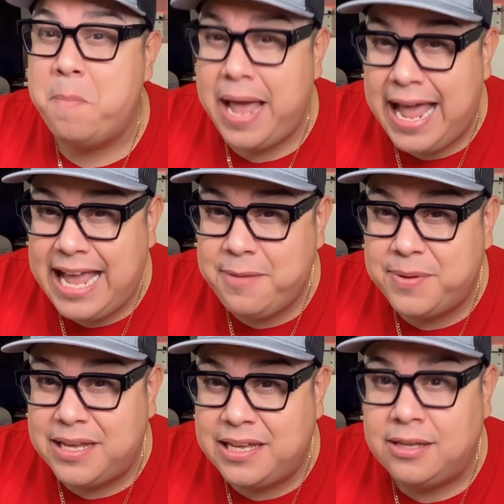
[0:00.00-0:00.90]

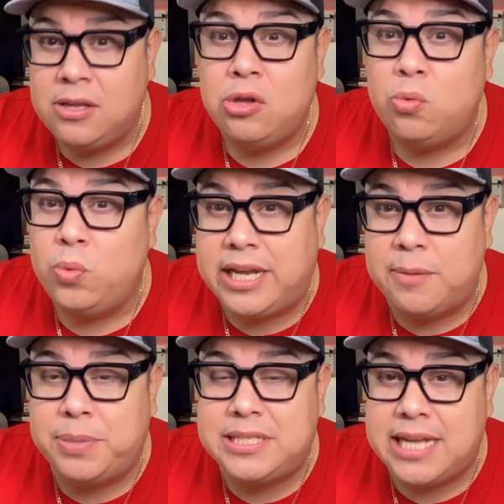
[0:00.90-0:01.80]
maybe we
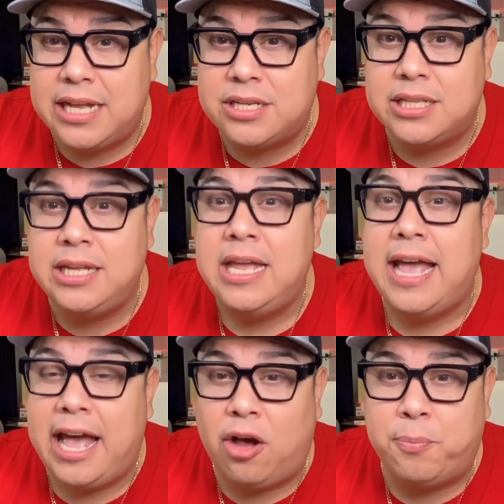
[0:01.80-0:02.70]
can potentially
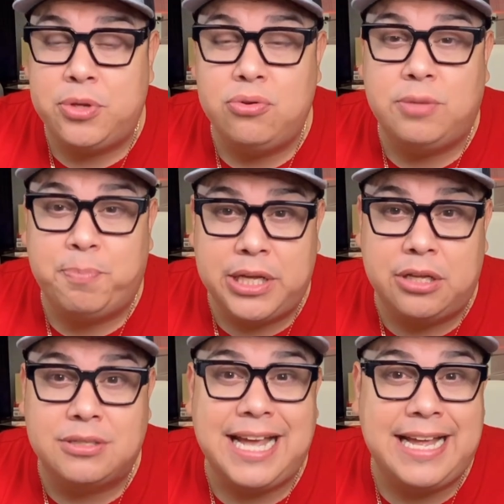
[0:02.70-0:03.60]
help you
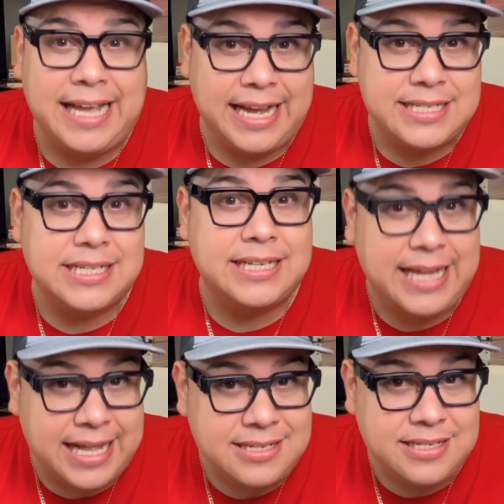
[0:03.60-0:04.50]
build a case
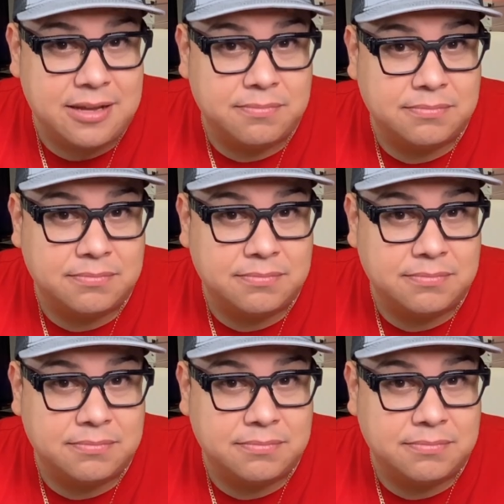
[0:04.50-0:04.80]
against them.